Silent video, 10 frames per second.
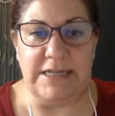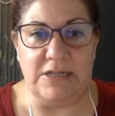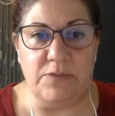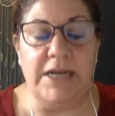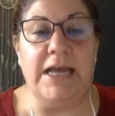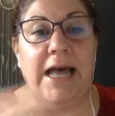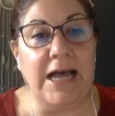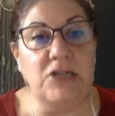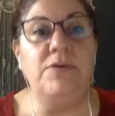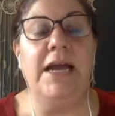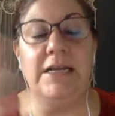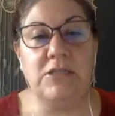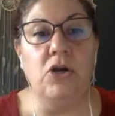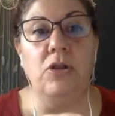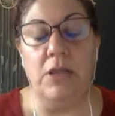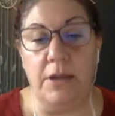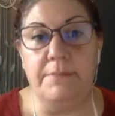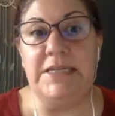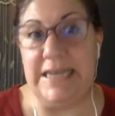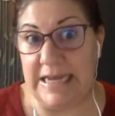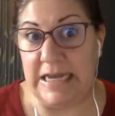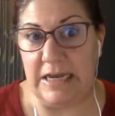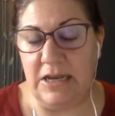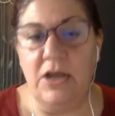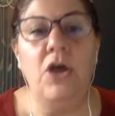That's why contracts are lumped in